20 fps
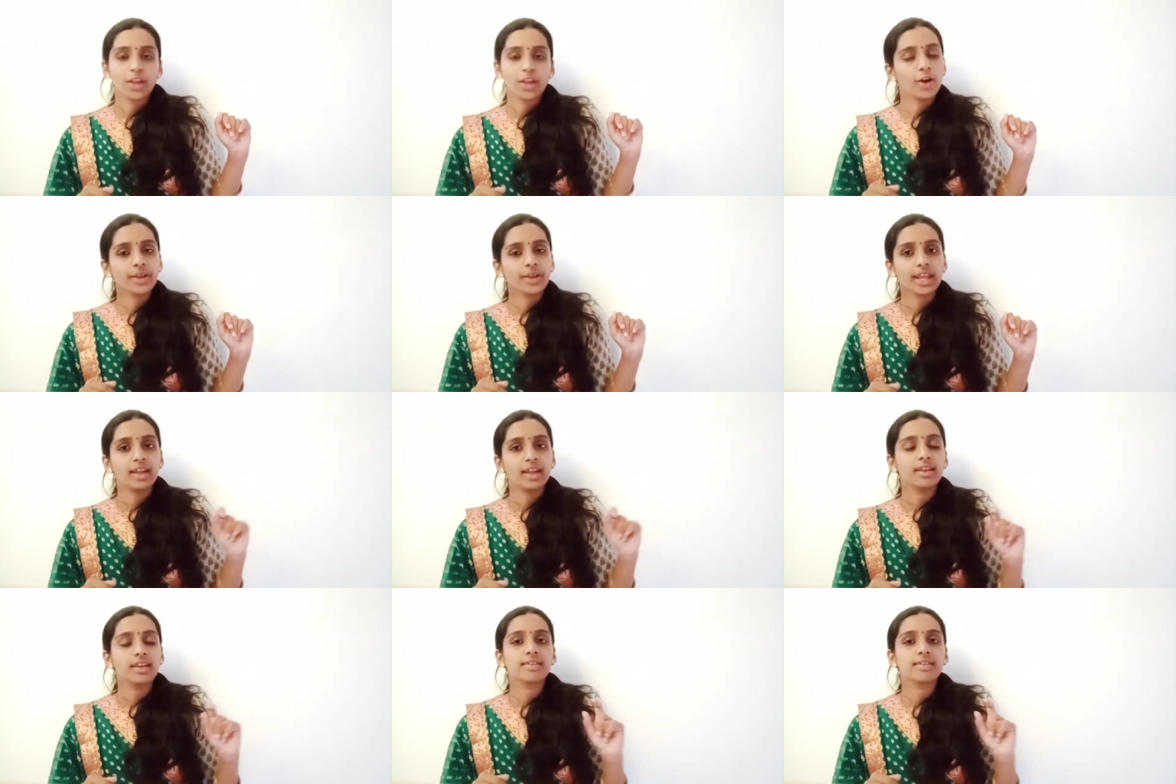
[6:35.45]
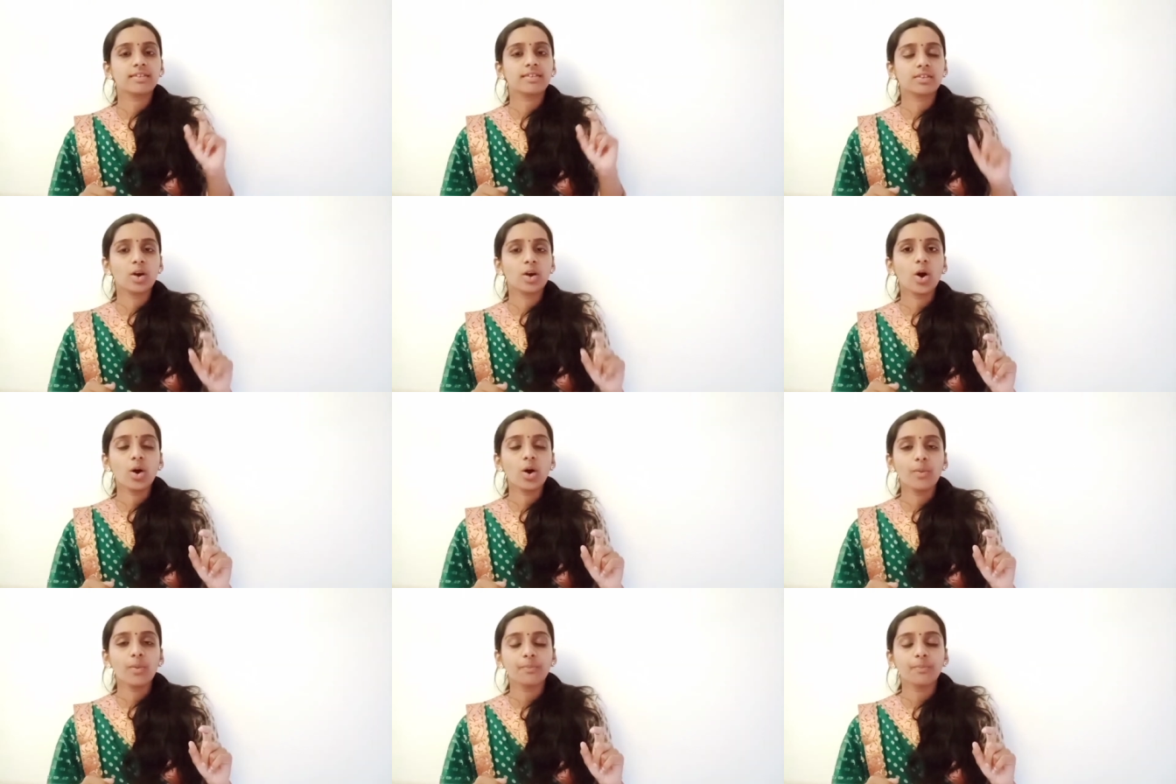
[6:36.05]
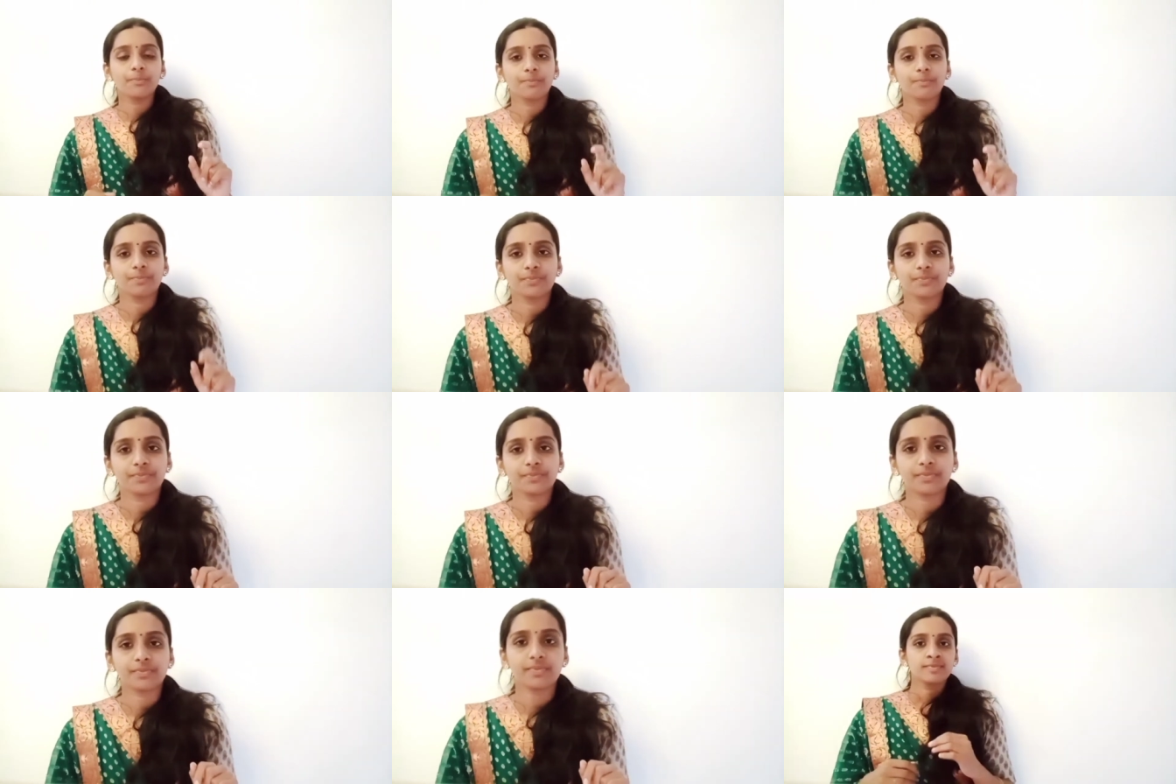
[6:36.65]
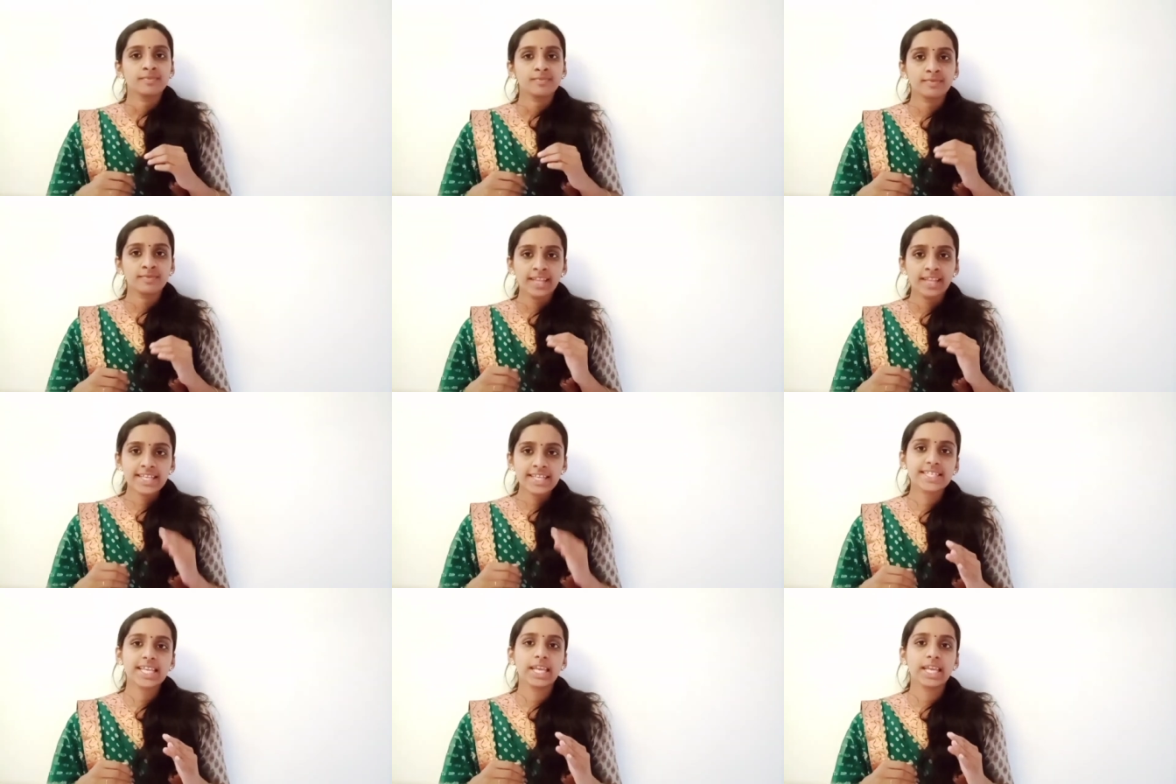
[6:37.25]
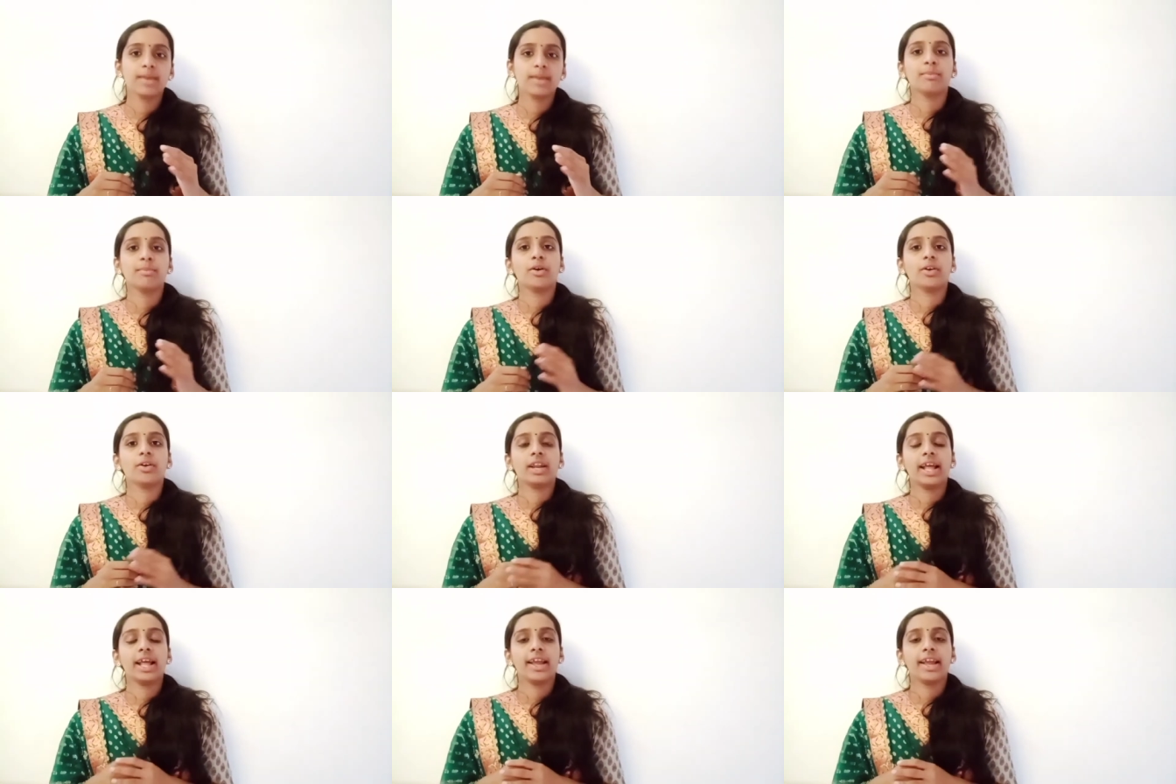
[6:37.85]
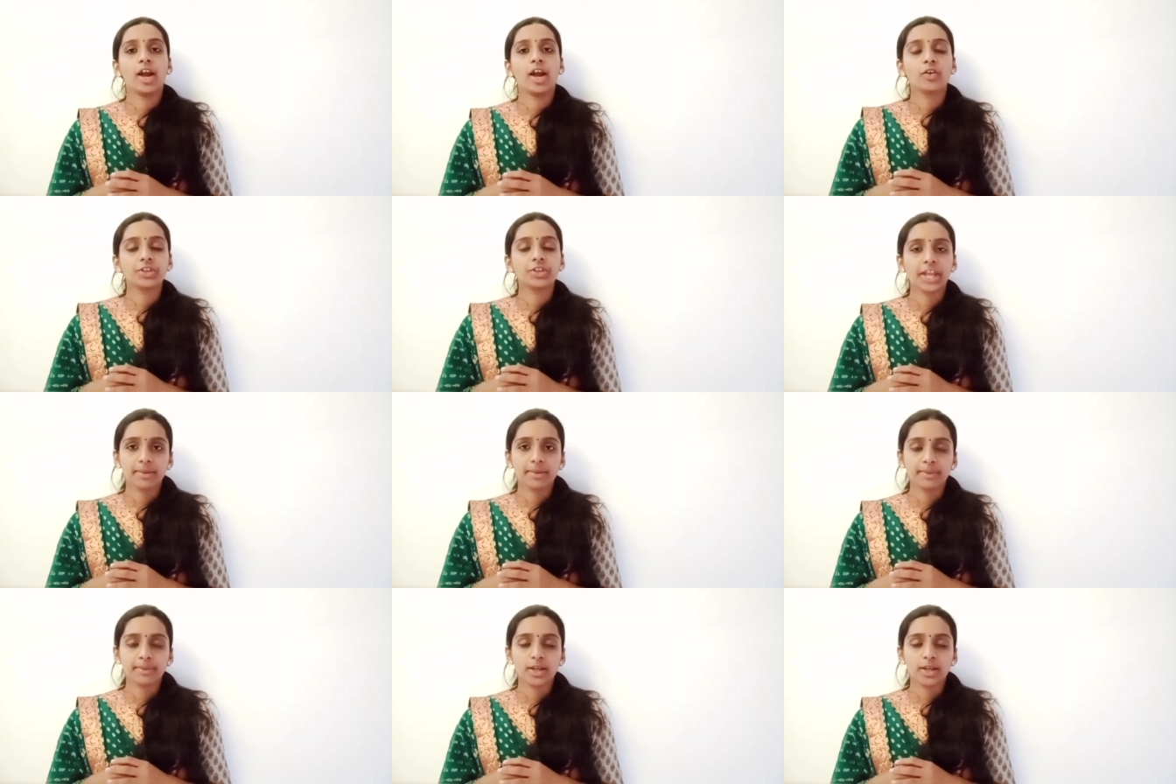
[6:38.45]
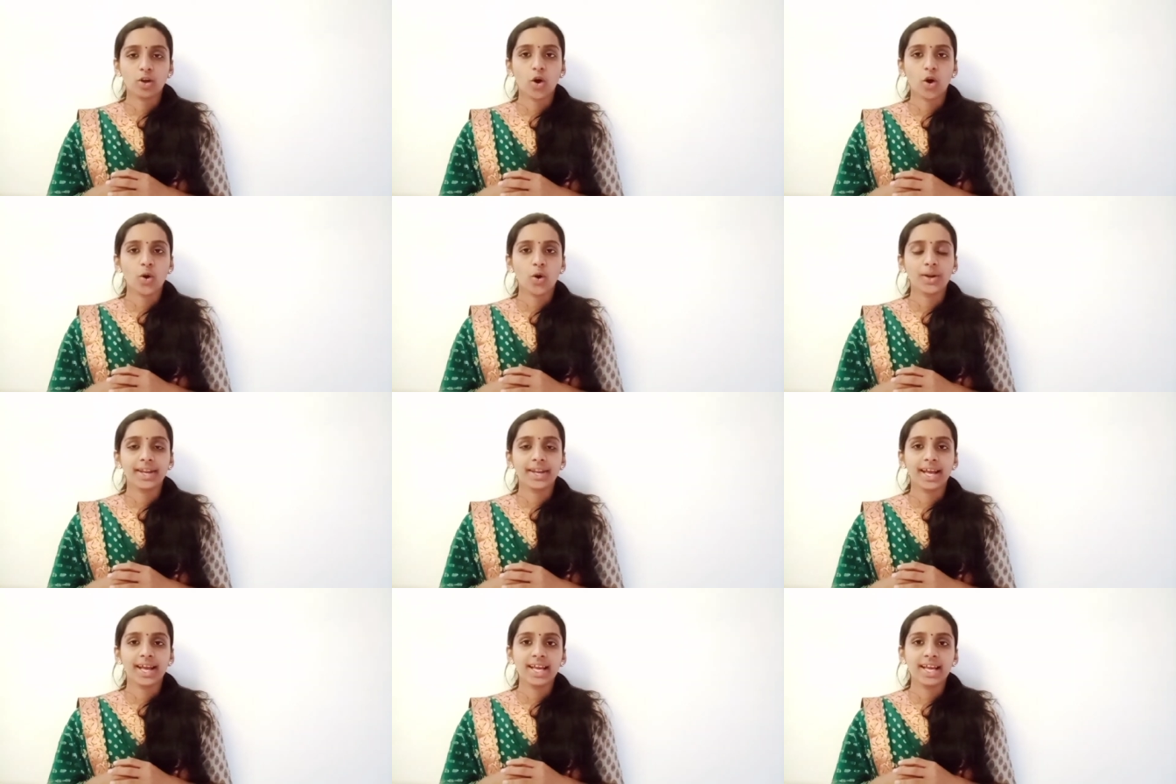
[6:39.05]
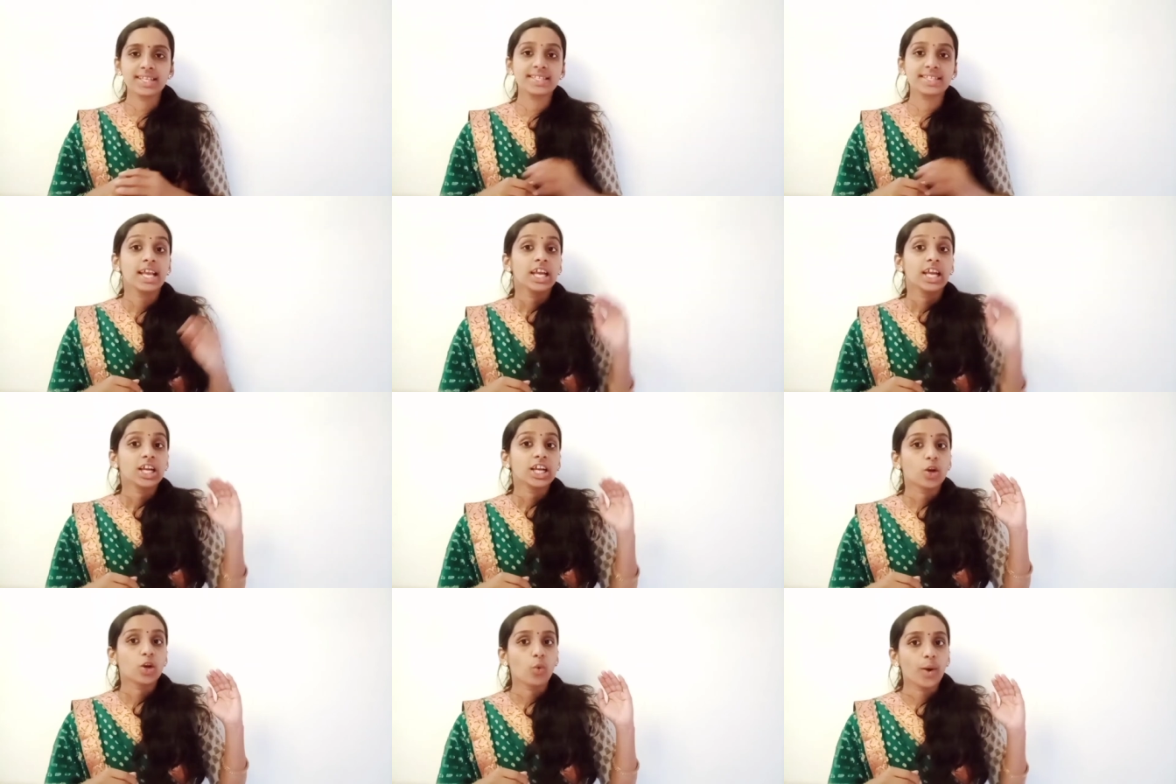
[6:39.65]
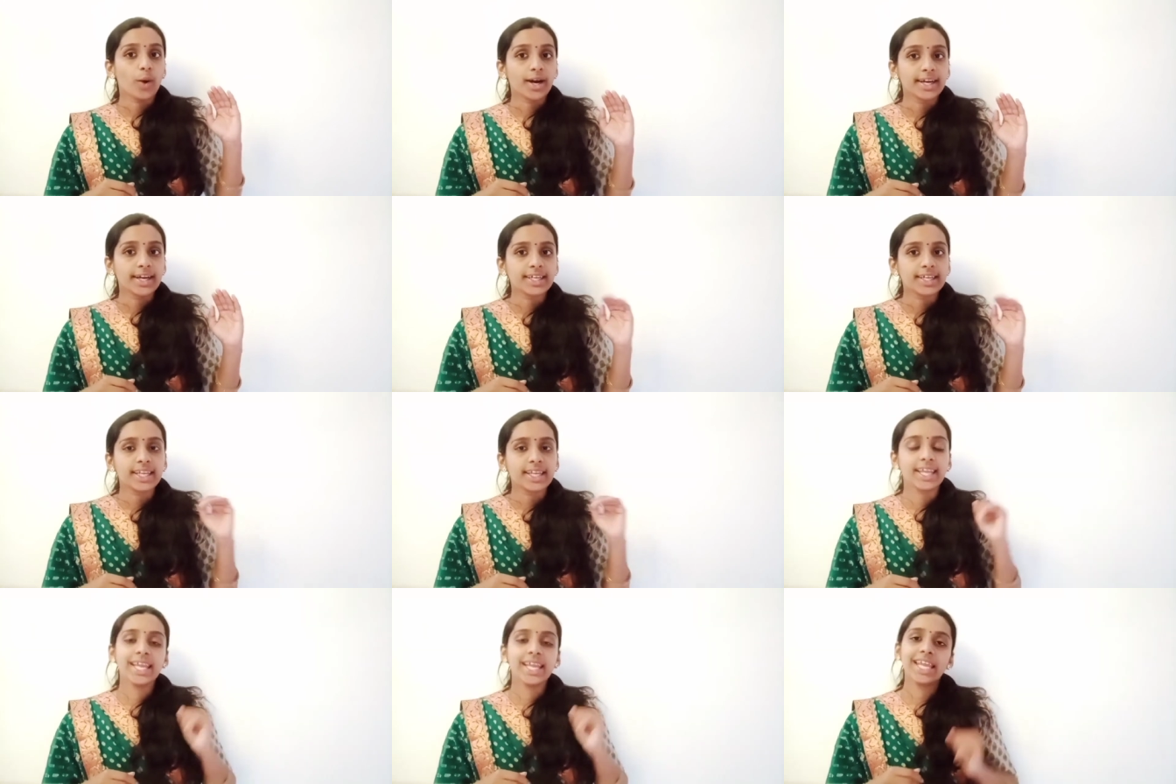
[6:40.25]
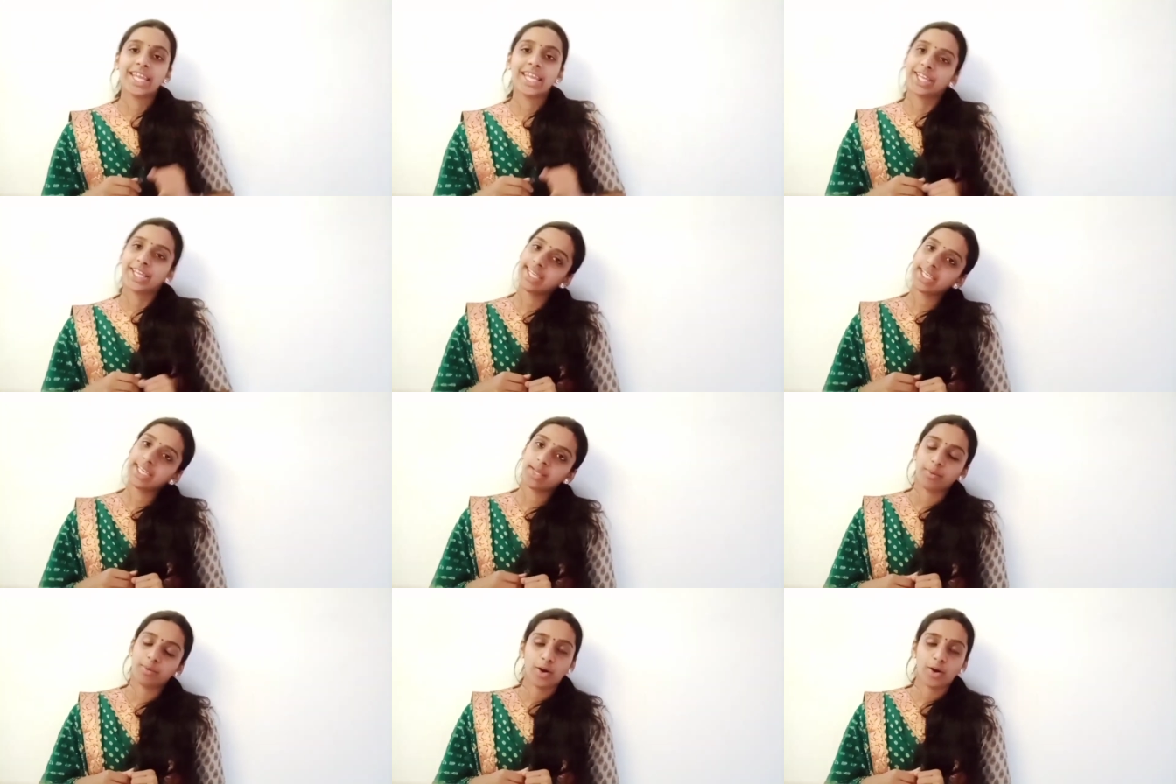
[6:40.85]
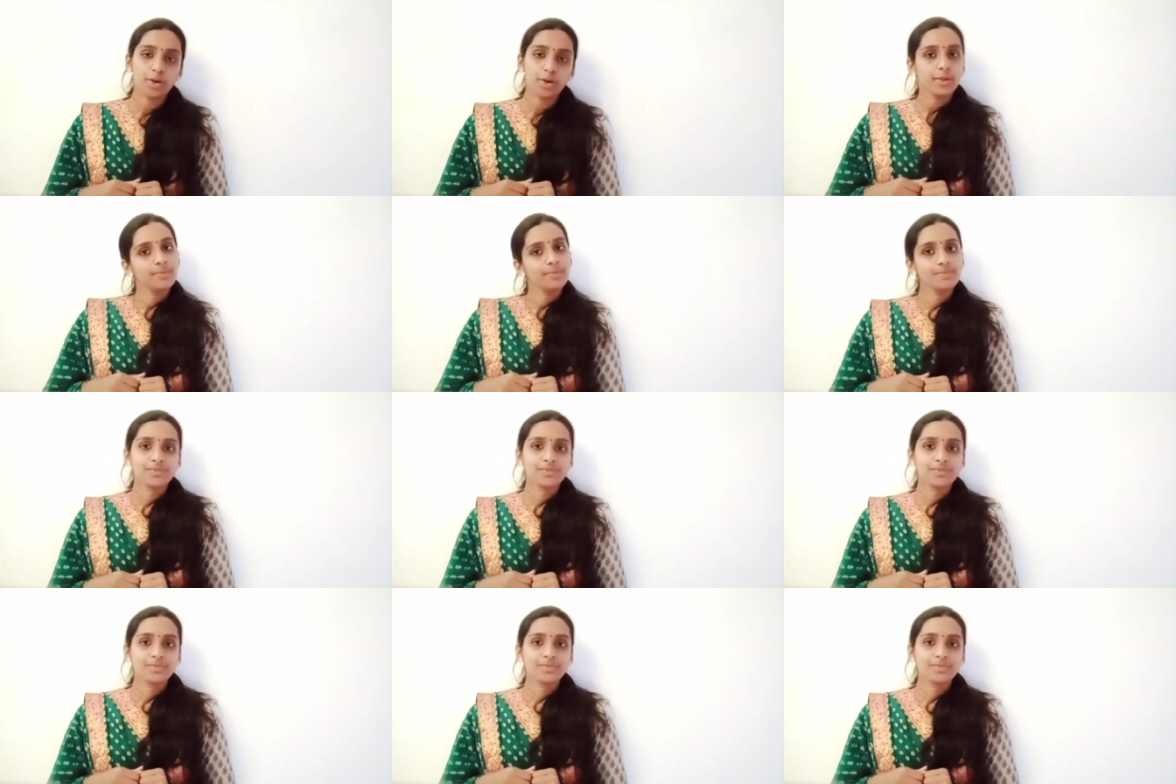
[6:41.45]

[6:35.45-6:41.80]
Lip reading: Okay, so this keyboard layout can be called as QWERTY keyboard.